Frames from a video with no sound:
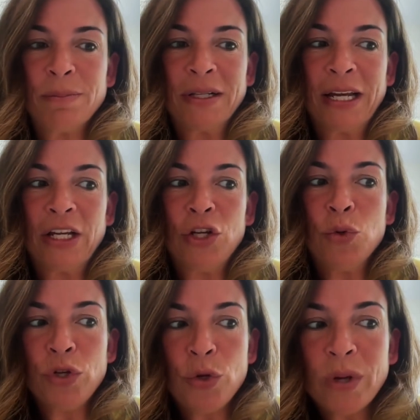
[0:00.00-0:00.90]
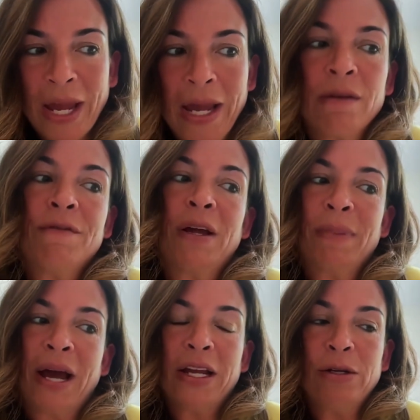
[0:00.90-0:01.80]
but like you can fight back.